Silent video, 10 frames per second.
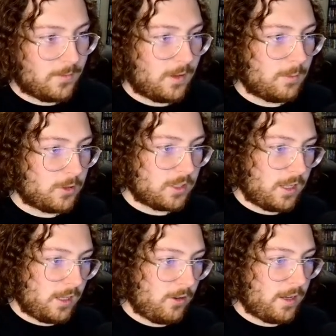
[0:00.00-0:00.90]
I'm just
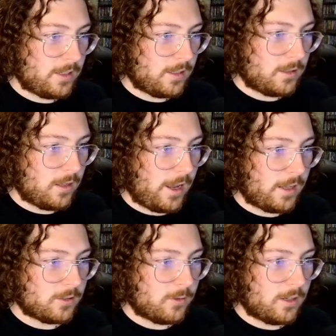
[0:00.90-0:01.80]
kidding. You guys can
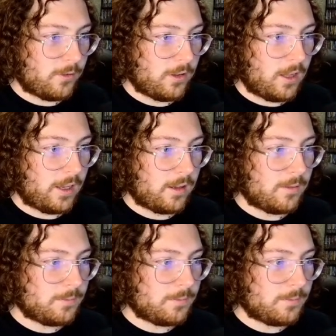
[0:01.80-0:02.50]
ask whatever you like.